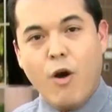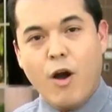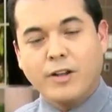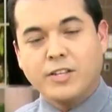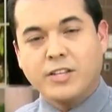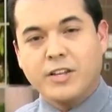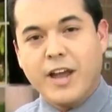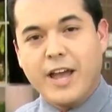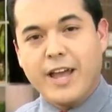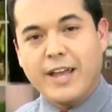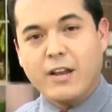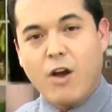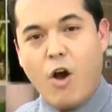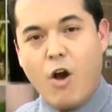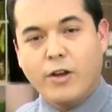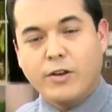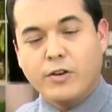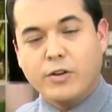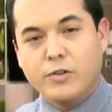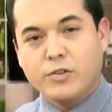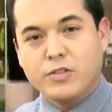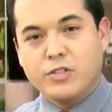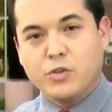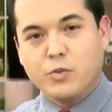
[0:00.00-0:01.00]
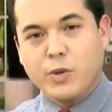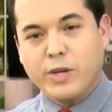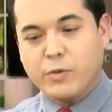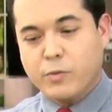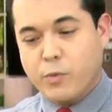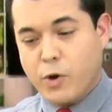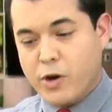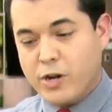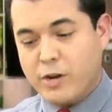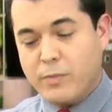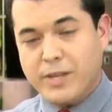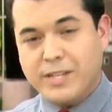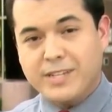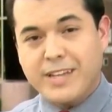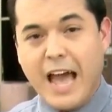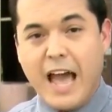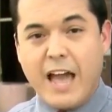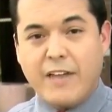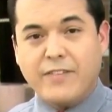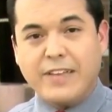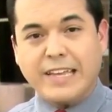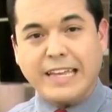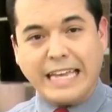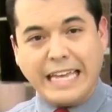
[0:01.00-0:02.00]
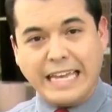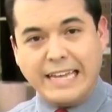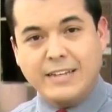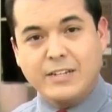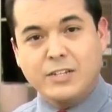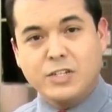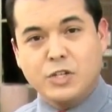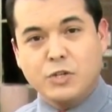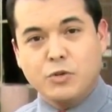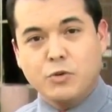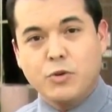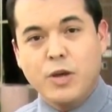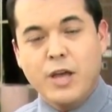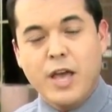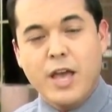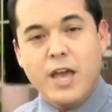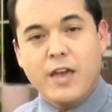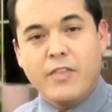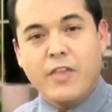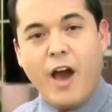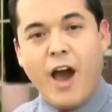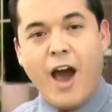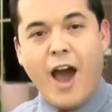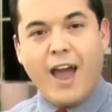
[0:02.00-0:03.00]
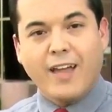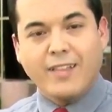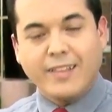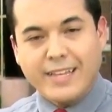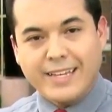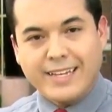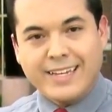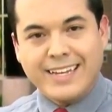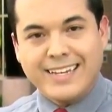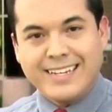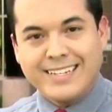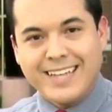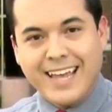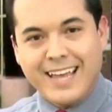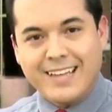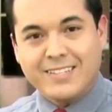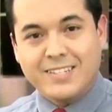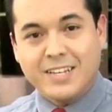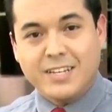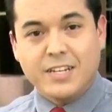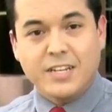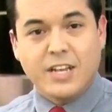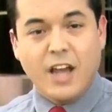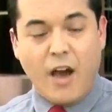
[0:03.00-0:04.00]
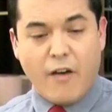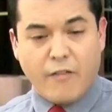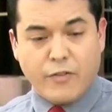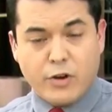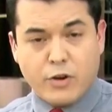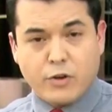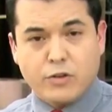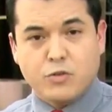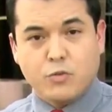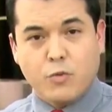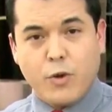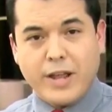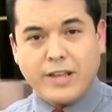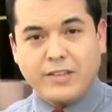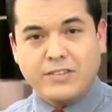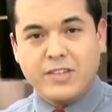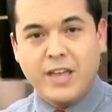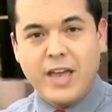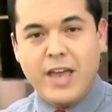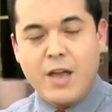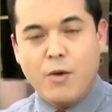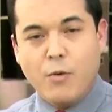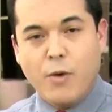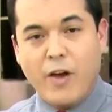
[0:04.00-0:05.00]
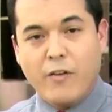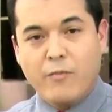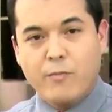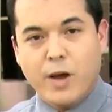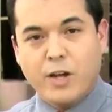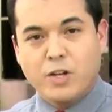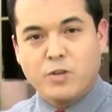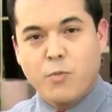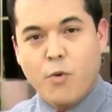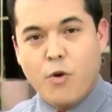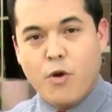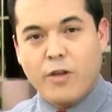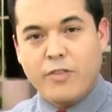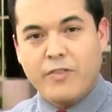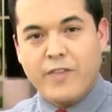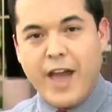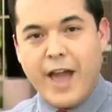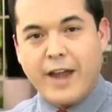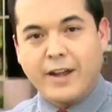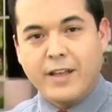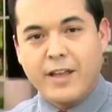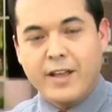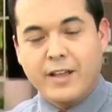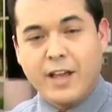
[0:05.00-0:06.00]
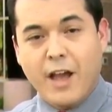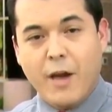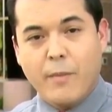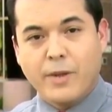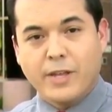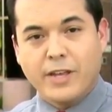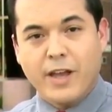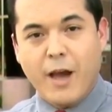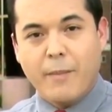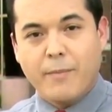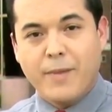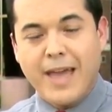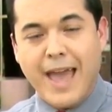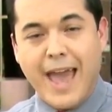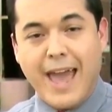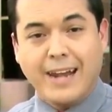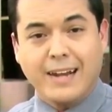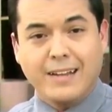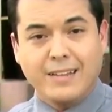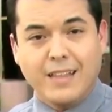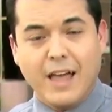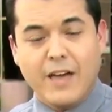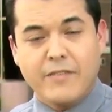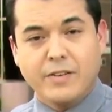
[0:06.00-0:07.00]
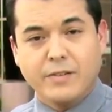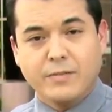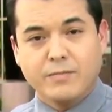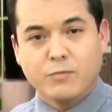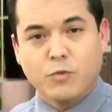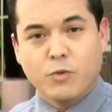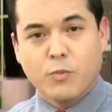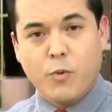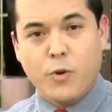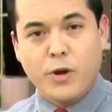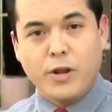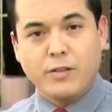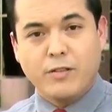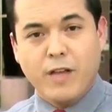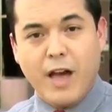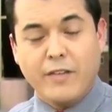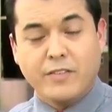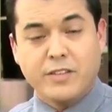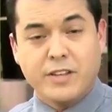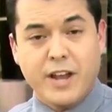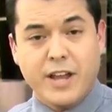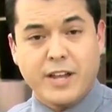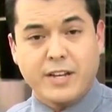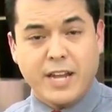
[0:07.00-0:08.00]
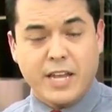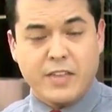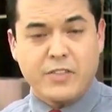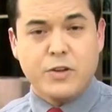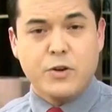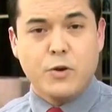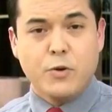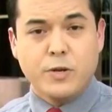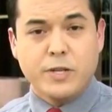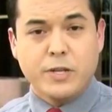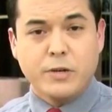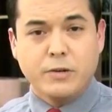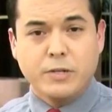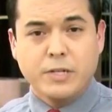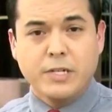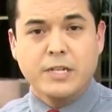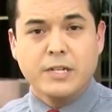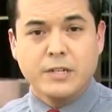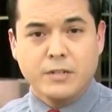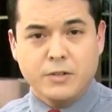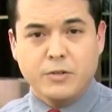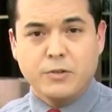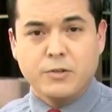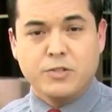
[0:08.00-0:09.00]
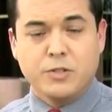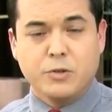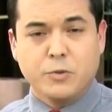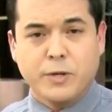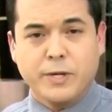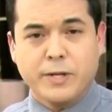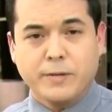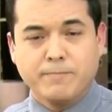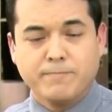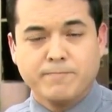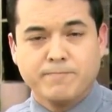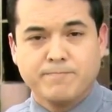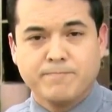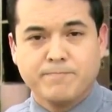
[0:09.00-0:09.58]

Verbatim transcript: on tonight on News 3, we're going to be diving into the hotly contested governor's race. We'll have much more on that coming up at 11. Reporting live tonight, Nathan O'Neill, News 3.